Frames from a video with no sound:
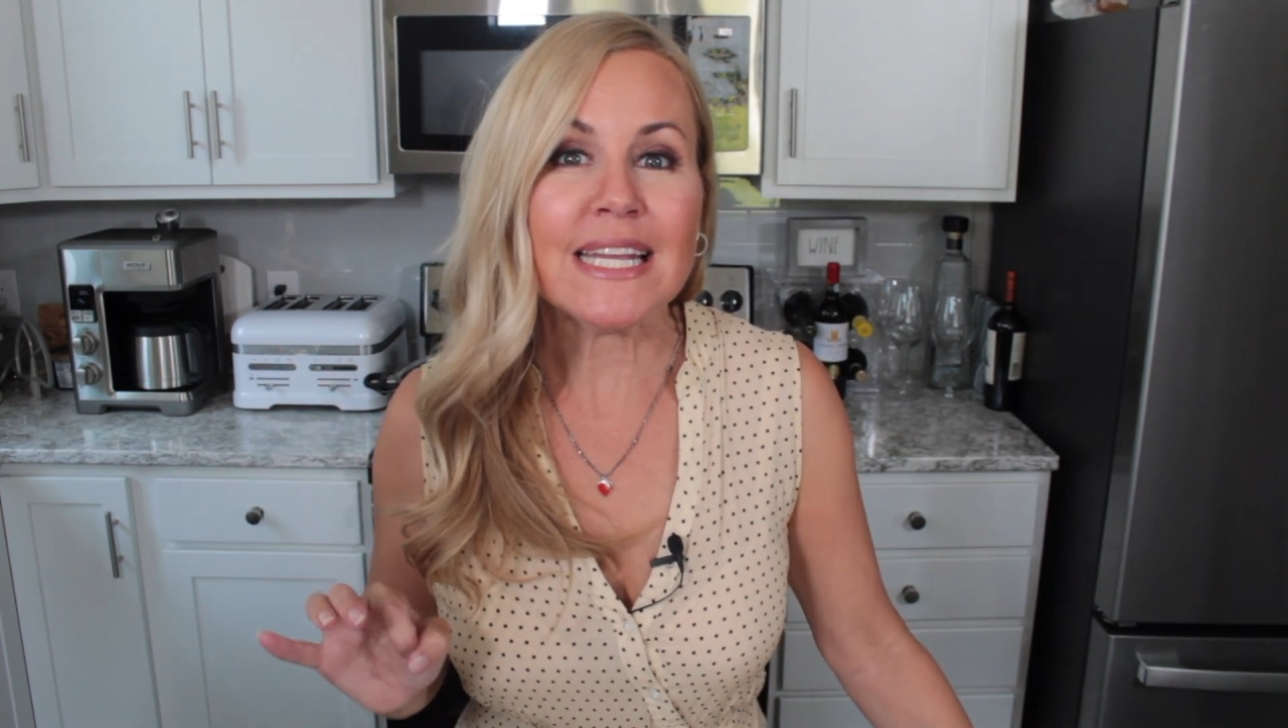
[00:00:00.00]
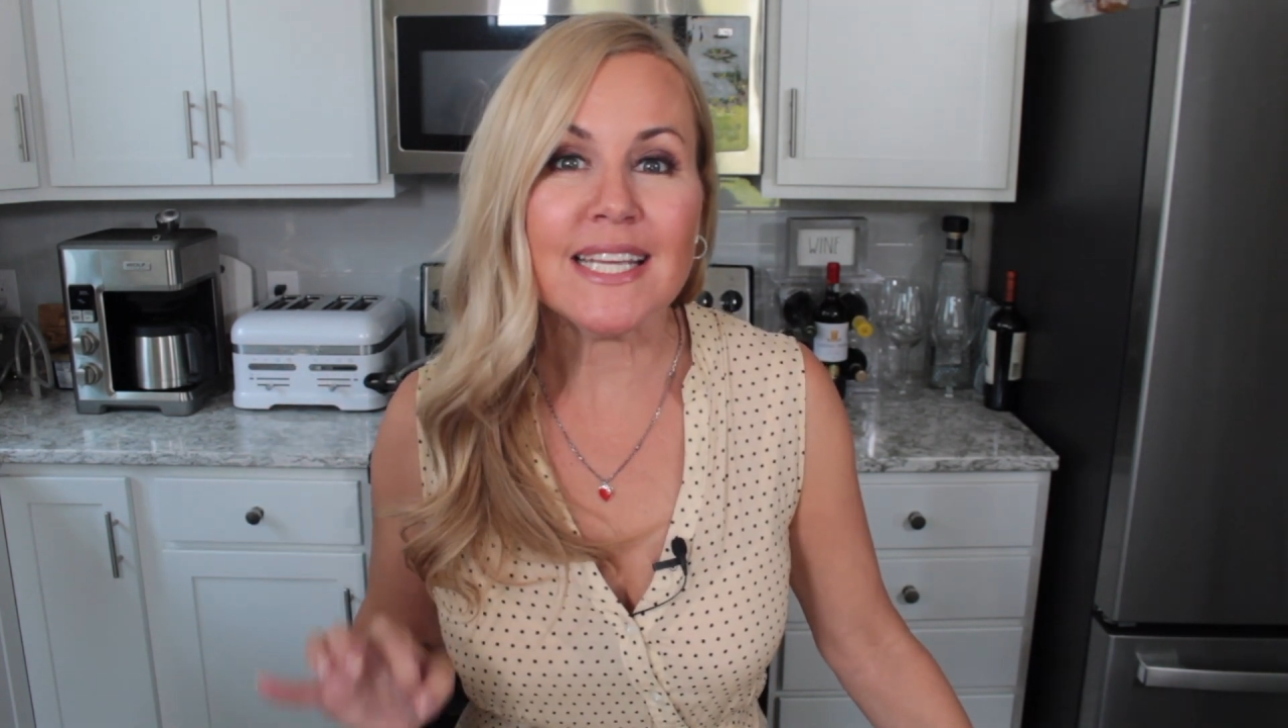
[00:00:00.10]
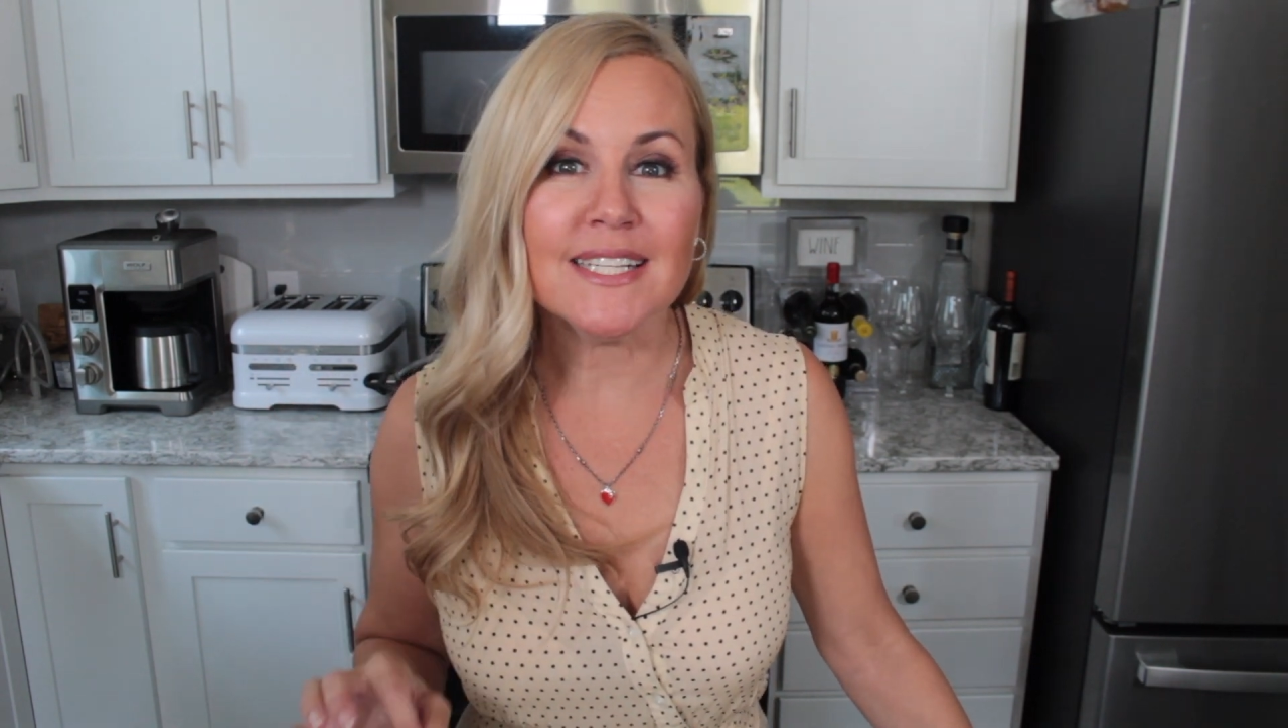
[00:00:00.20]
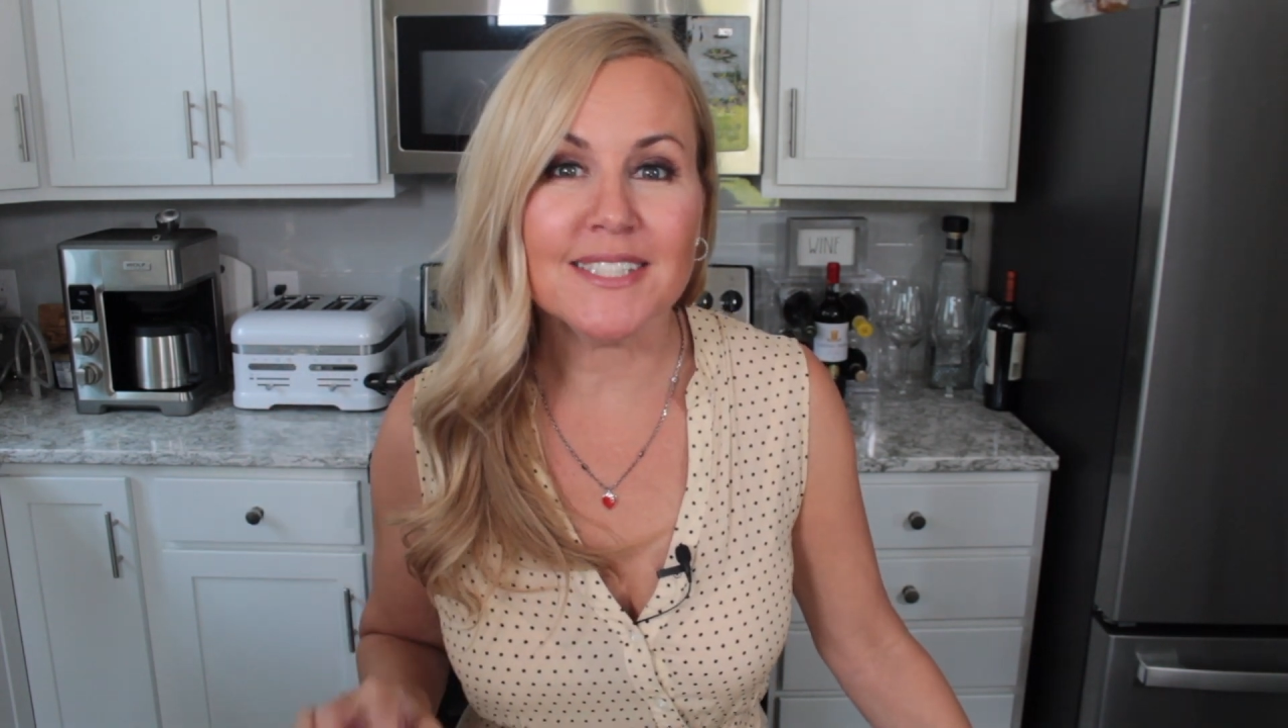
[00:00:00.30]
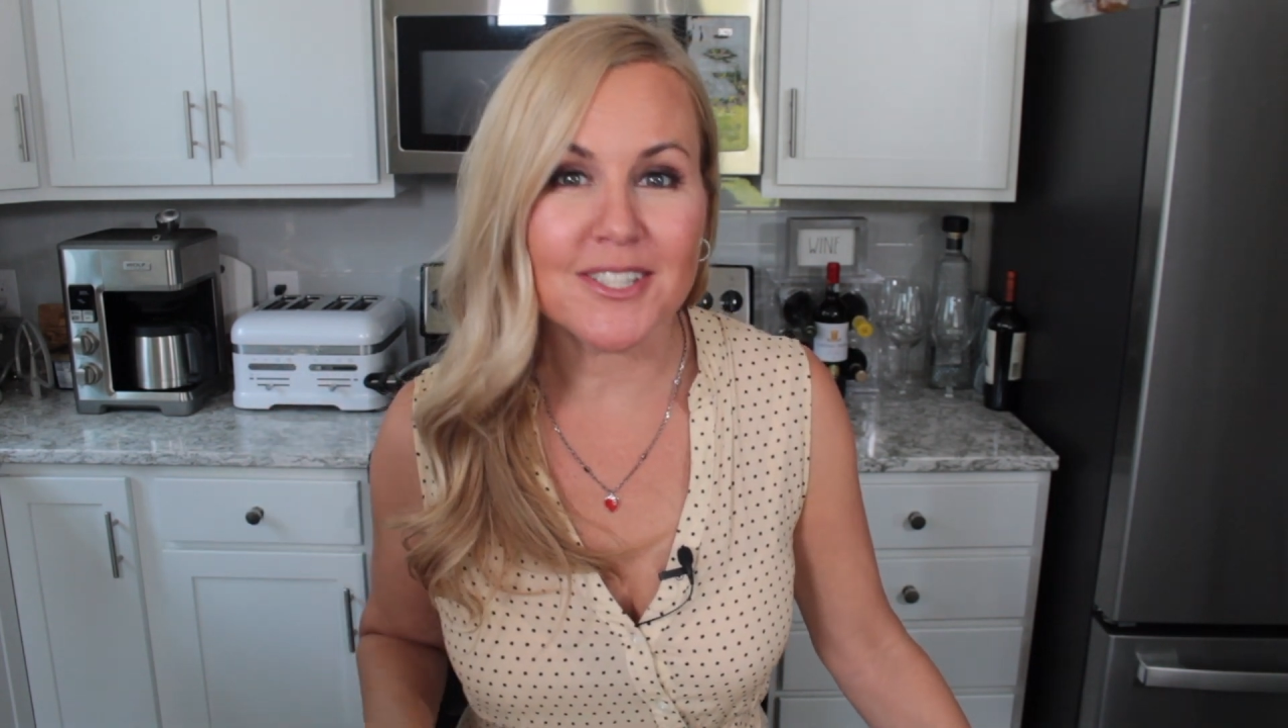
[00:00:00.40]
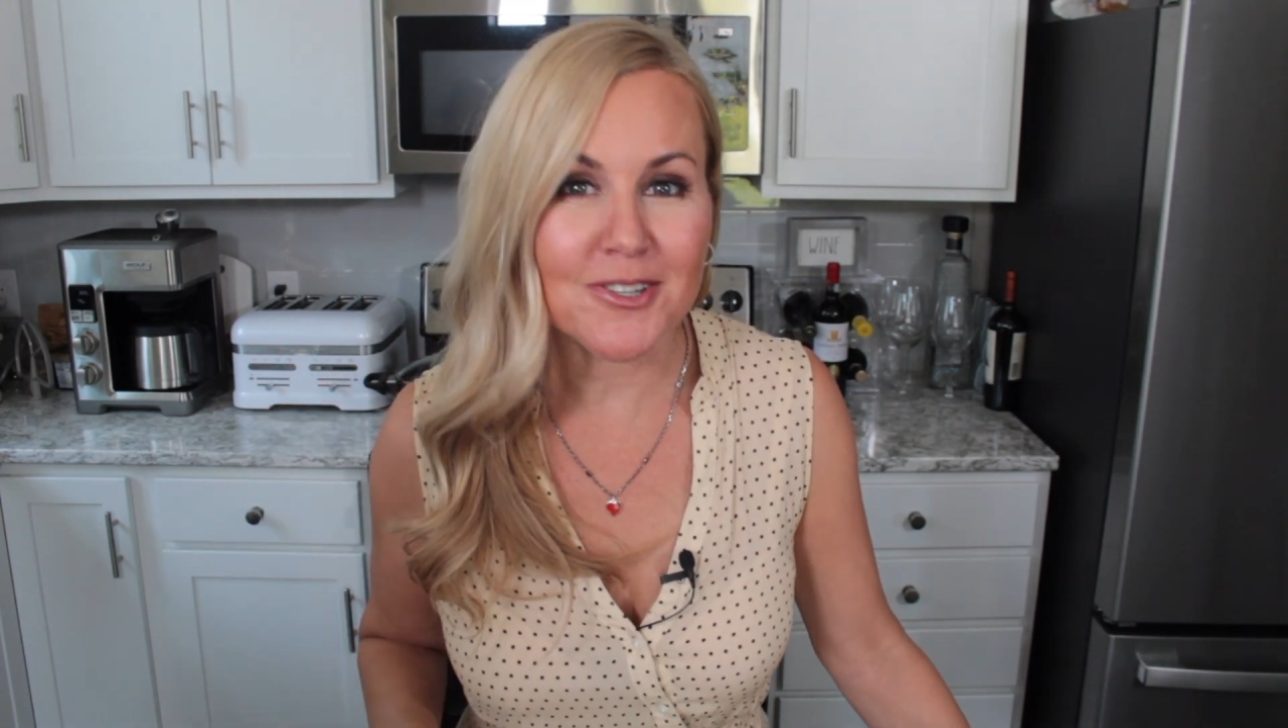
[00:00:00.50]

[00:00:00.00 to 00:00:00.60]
and easy